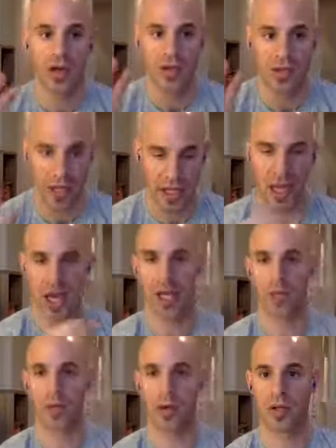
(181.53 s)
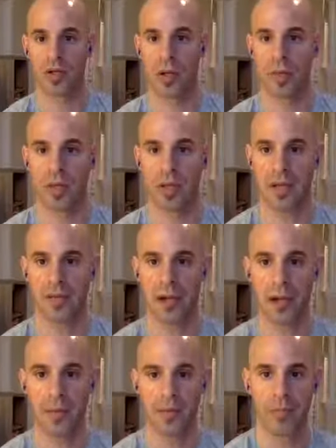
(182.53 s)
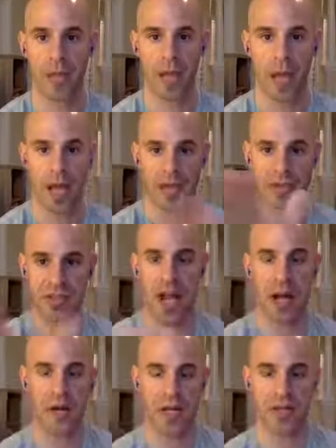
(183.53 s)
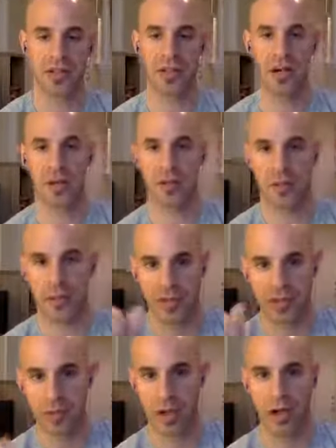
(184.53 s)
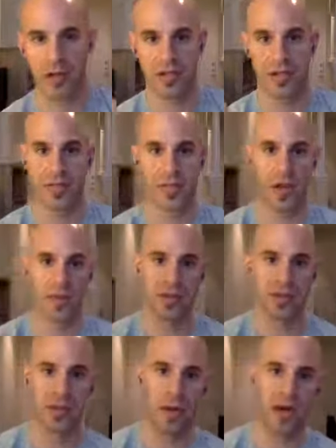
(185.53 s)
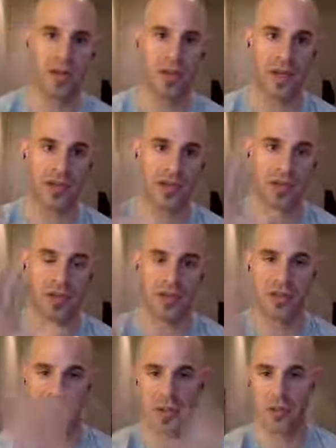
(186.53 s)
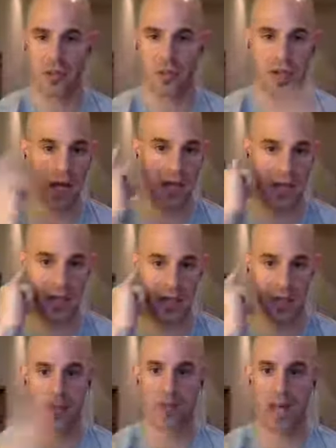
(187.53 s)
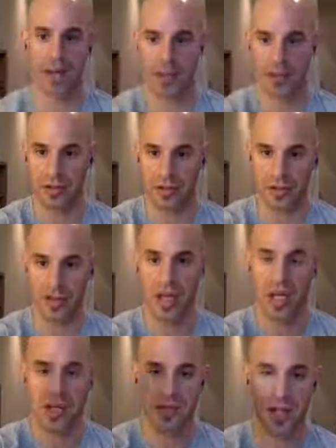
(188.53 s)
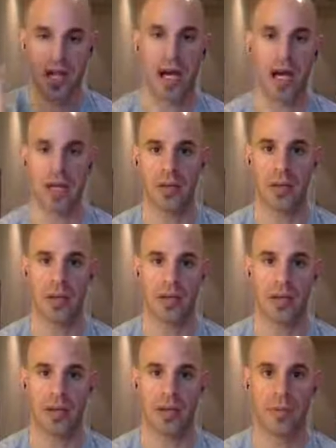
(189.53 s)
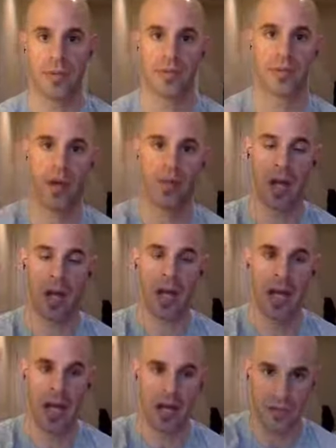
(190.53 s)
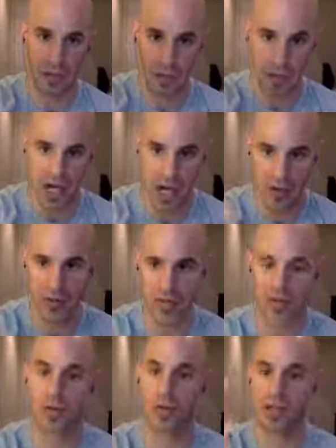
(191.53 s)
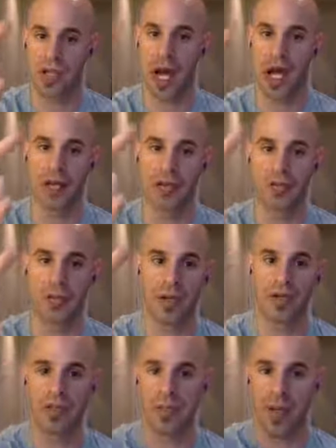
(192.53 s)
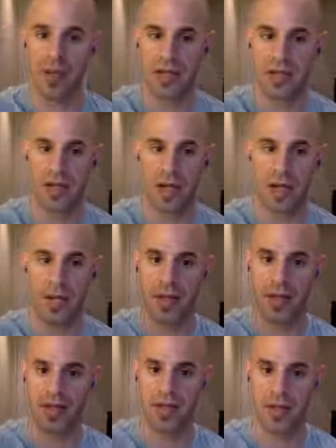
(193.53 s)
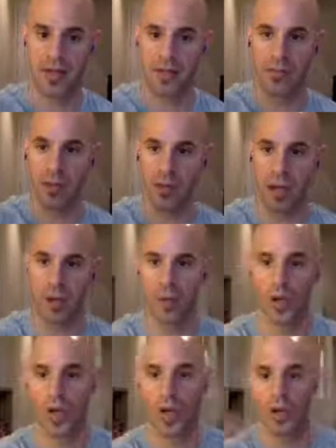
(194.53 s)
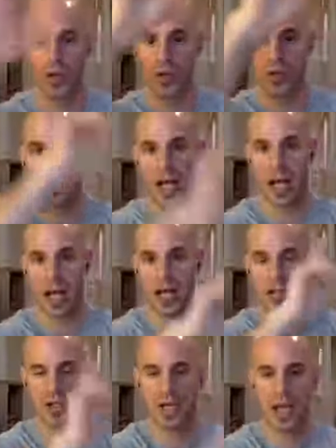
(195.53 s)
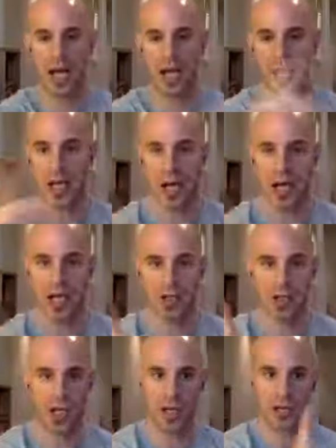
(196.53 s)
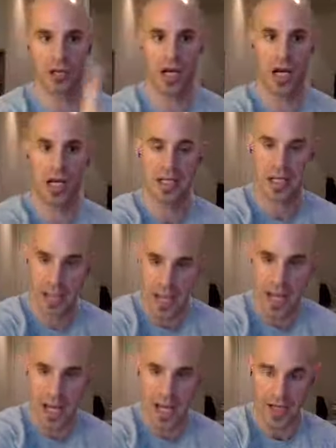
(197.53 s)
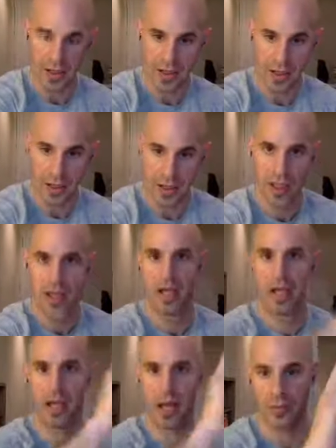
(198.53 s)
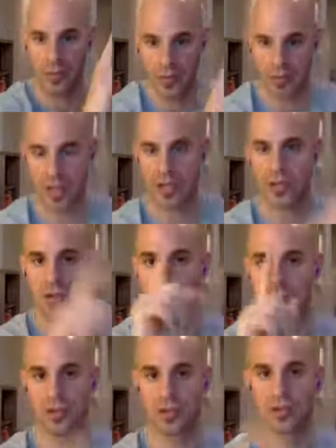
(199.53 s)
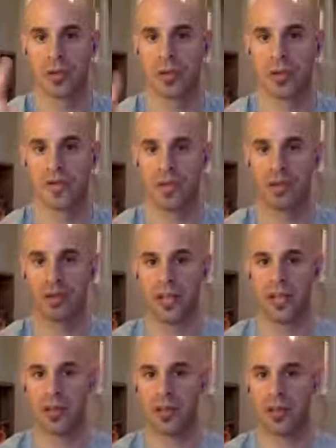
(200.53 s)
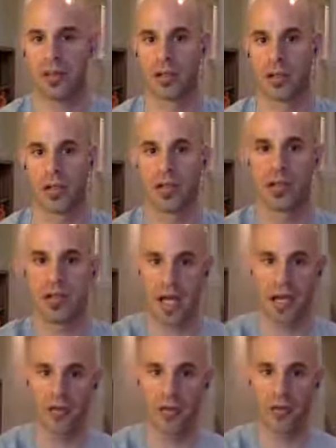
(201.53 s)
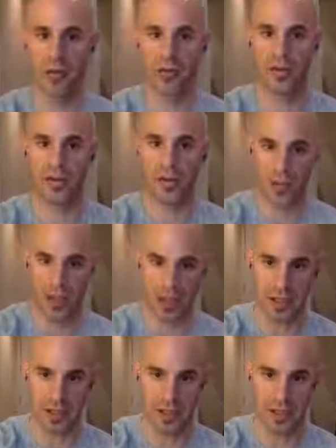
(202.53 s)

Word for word: say hi and where you're coming in from. As Carrie has done, throw me some hearts, some thumbs, some wow faces, just so I know you guys can hear me loud and clear. Say hi and where you're coming in from. And if you share this or tag three teammates in the comments section below, use the hashtag I shared or I tagged, and I will send you a little gift later to download from me